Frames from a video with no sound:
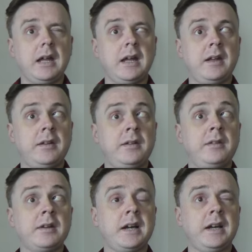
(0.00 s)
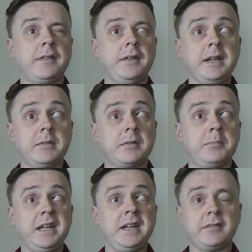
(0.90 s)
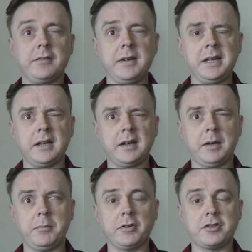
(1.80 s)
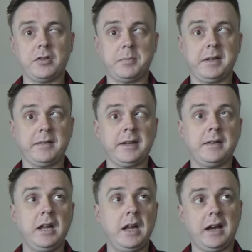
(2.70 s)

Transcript: and I think it's on PS3. I'm not sure about that.